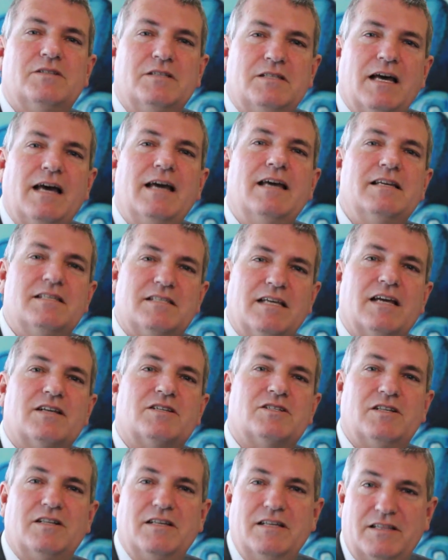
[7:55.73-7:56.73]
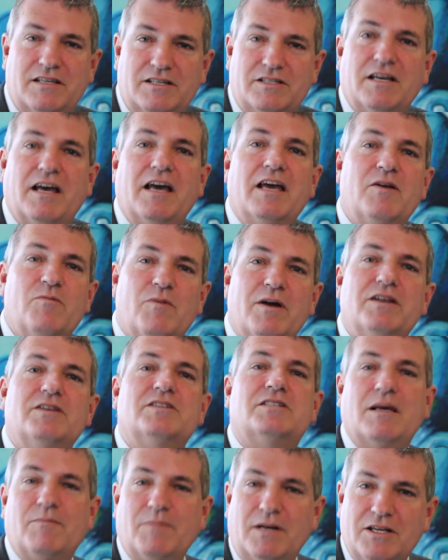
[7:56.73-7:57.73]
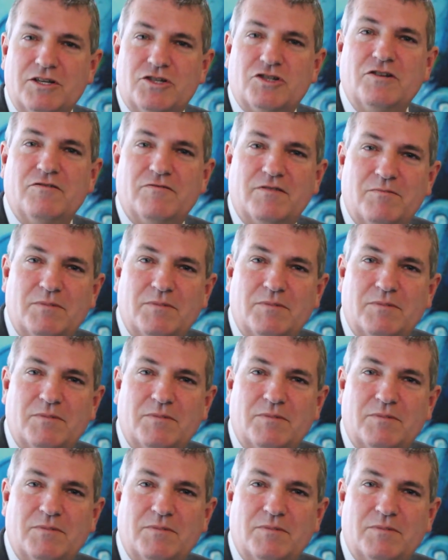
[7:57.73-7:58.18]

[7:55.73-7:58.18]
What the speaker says: today is actually the day when demolition